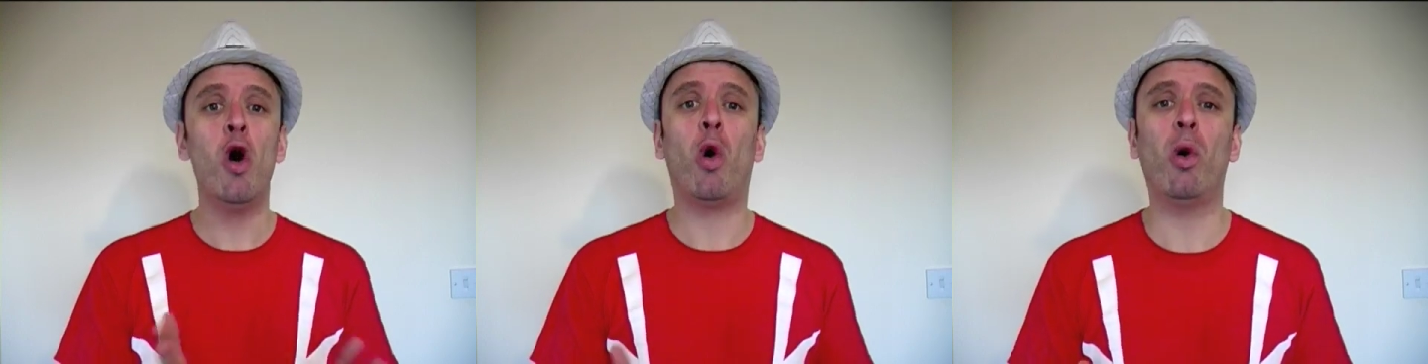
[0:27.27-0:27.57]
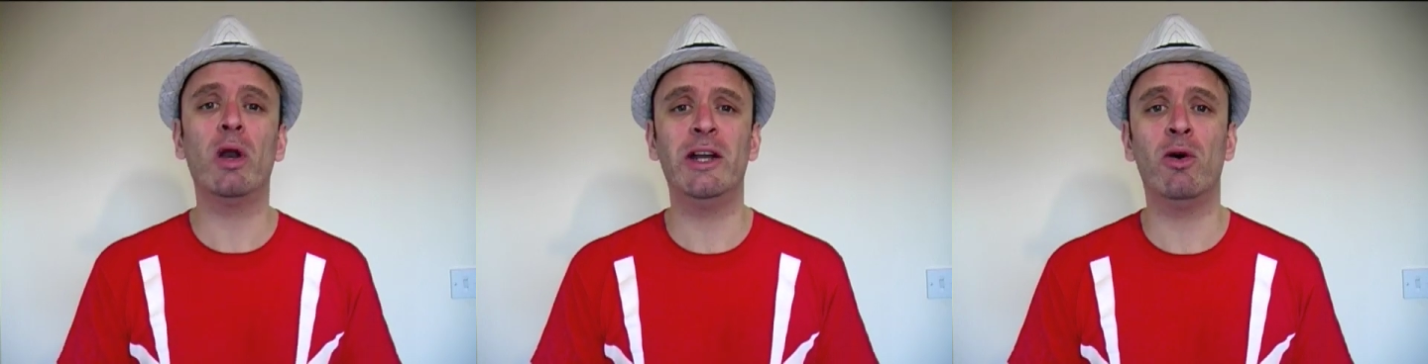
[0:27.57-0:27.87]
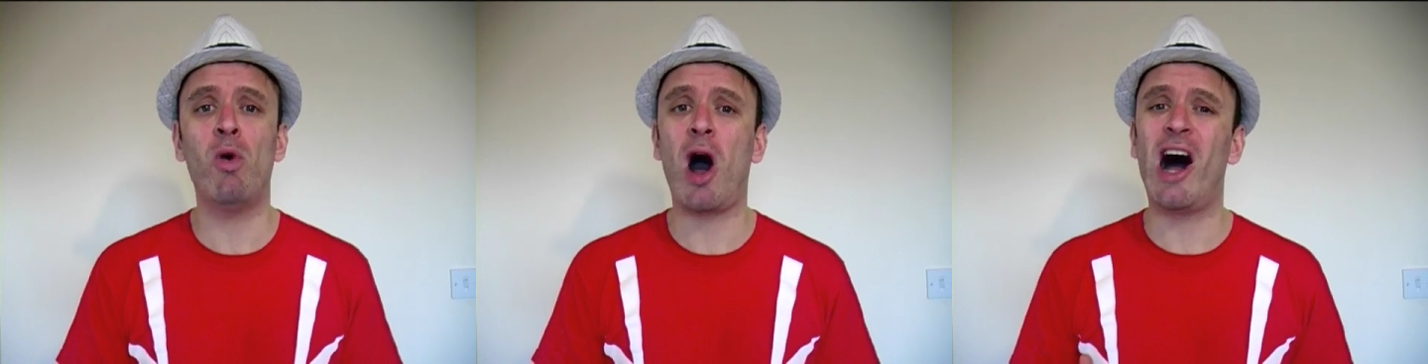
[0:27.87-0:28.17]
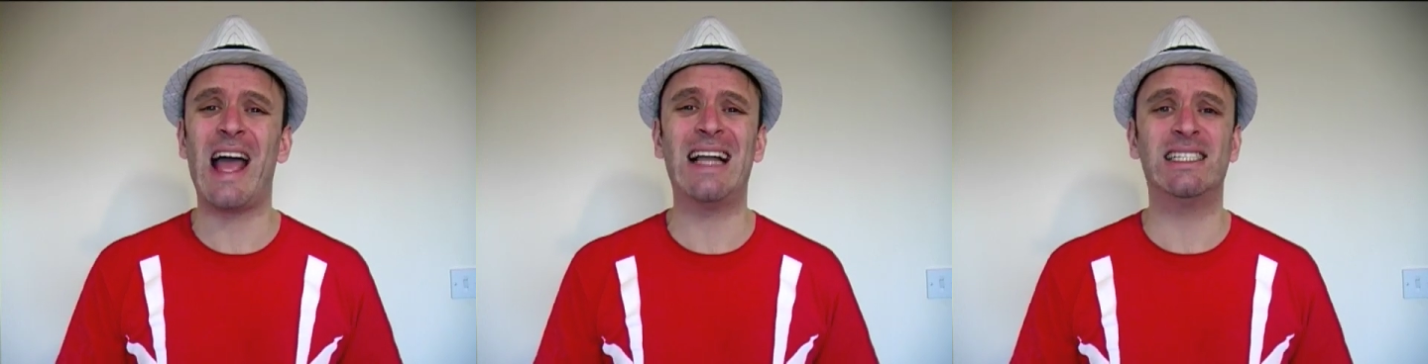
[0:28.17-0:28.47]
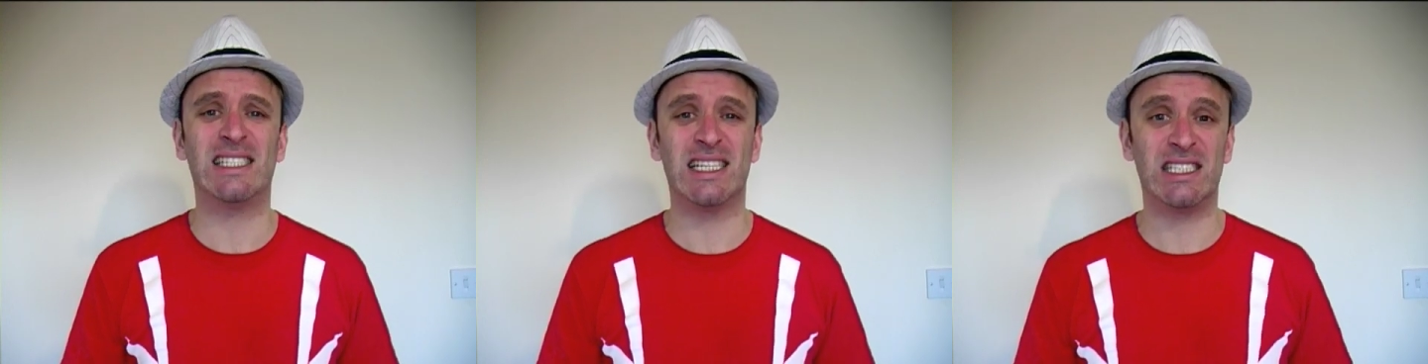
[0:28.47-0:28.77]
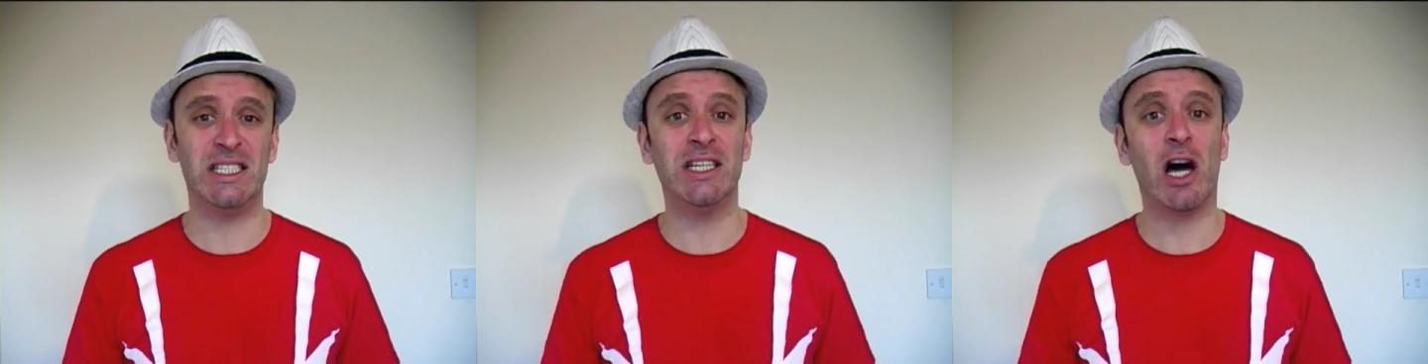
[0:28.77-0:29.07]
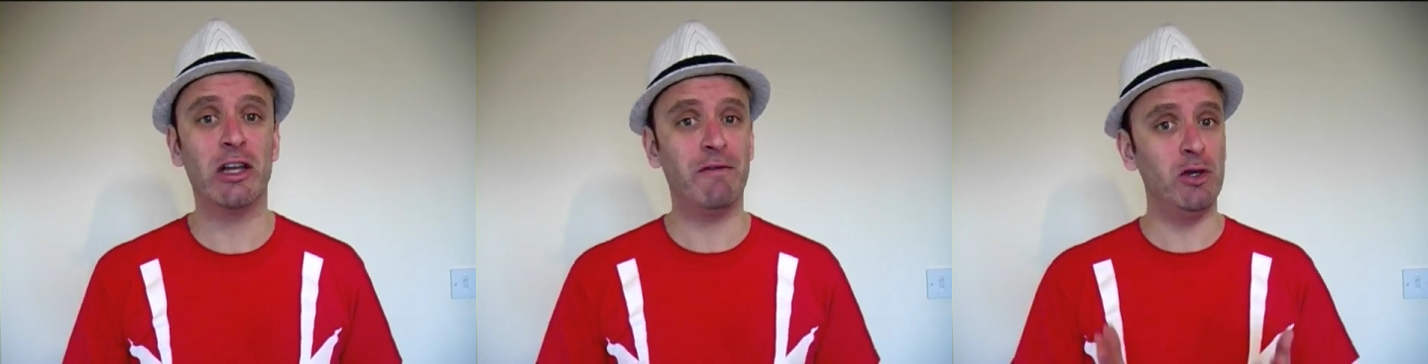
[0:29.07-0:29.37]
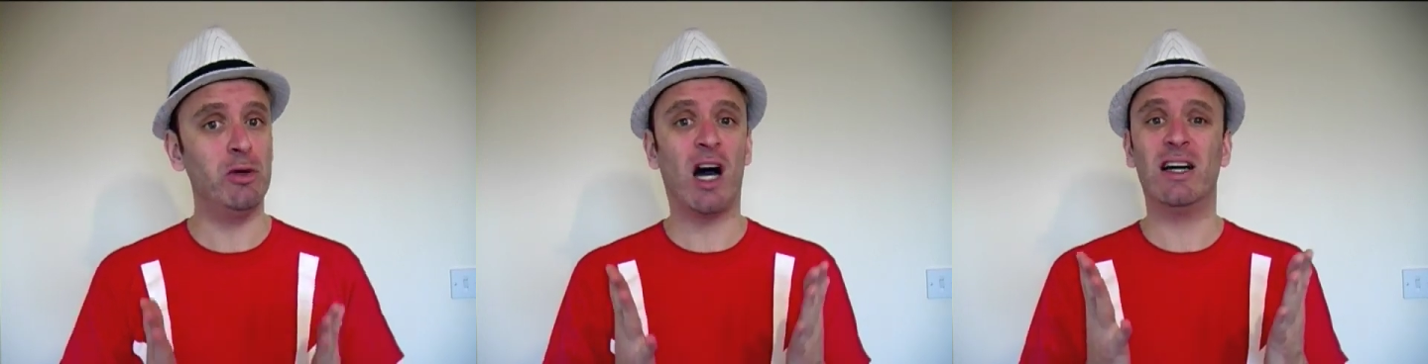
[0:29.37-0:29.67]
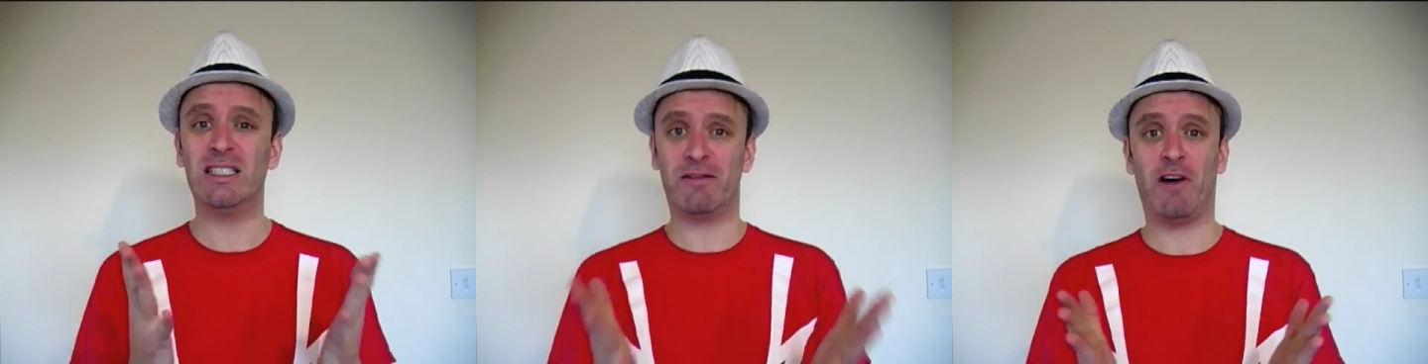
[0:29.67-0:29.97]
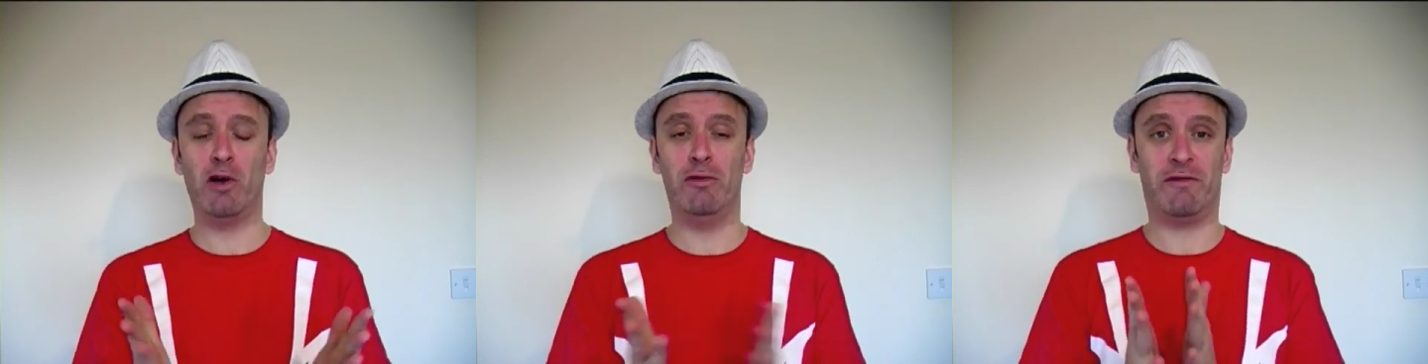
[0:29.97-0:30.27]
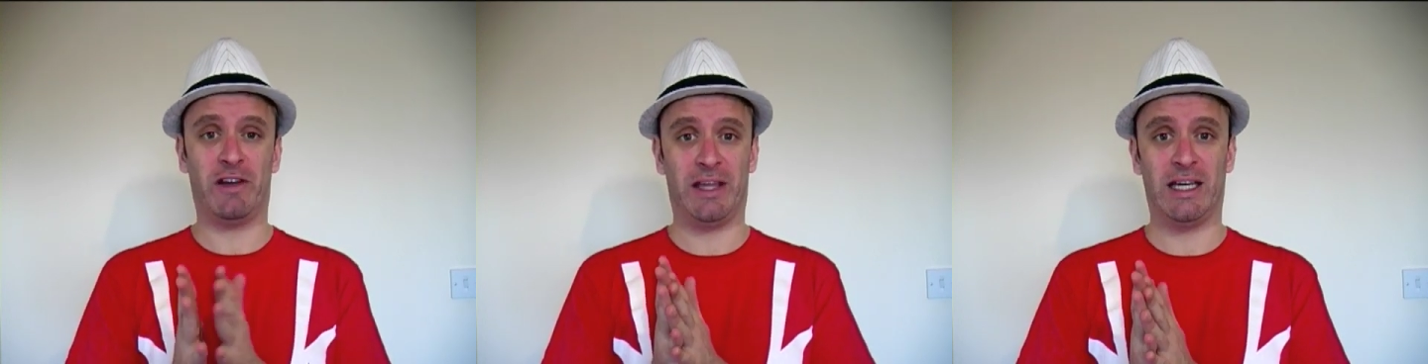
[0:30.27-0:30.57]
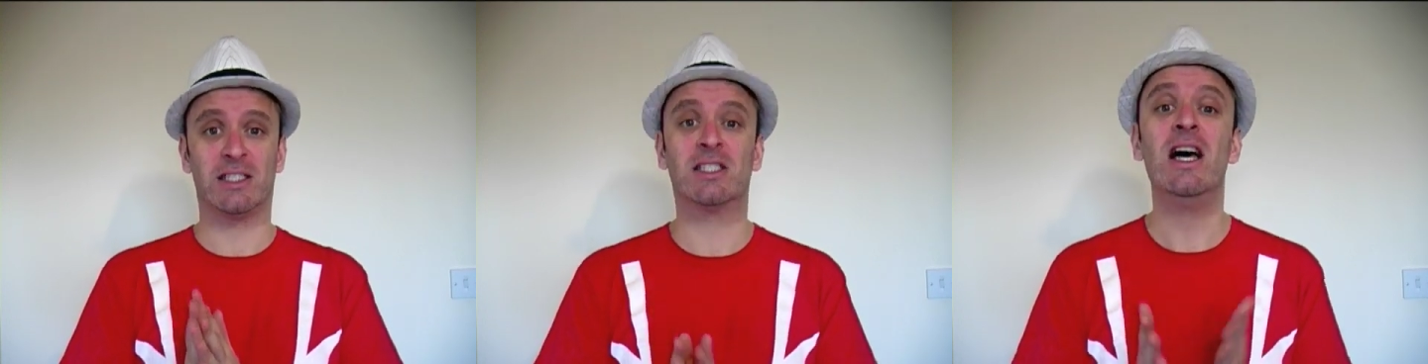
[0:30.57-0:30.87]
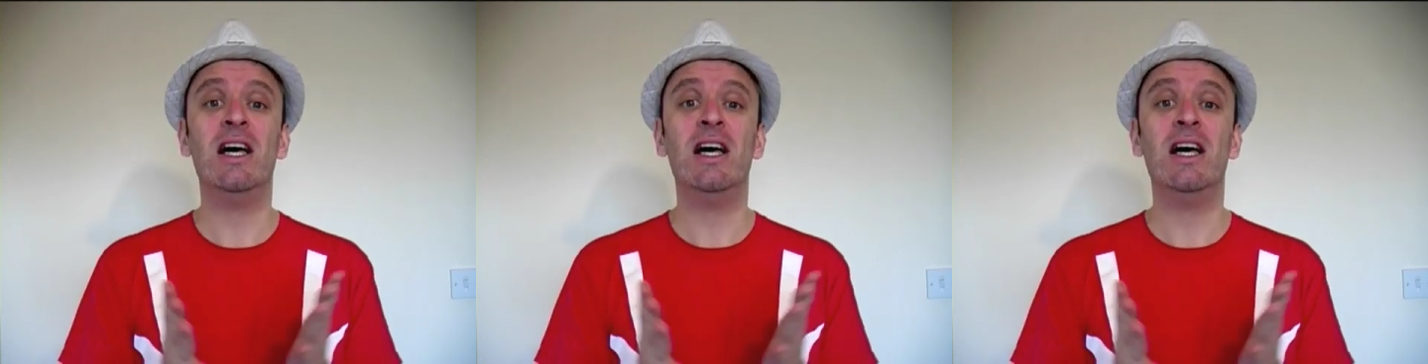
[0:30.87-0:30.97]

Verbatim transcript: All in all, I had 69 of you guys vote for this.